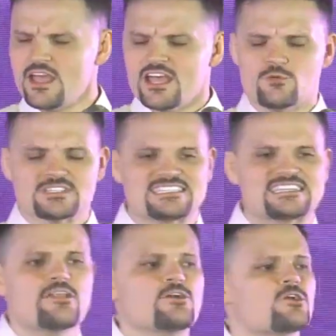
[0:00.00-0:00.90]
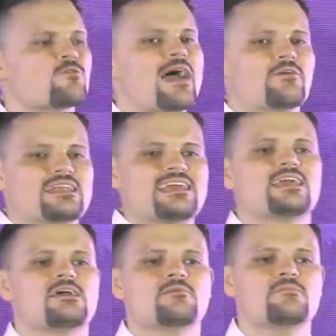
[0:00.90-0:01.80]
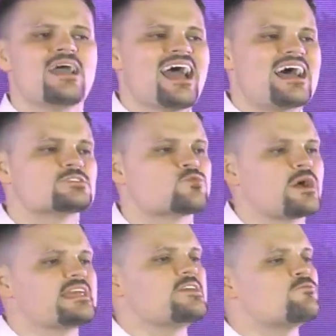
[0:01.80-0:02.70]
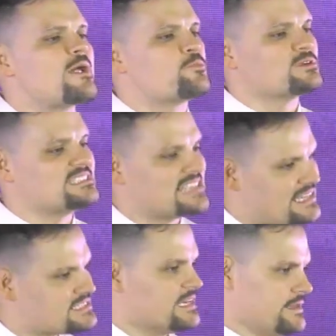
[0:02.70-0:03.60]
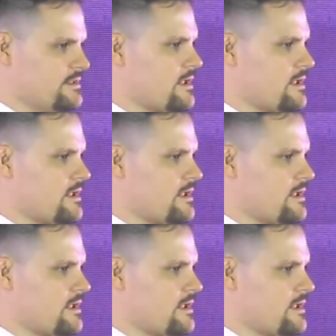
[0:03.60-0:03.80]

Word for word: It was centered around him and what he represented.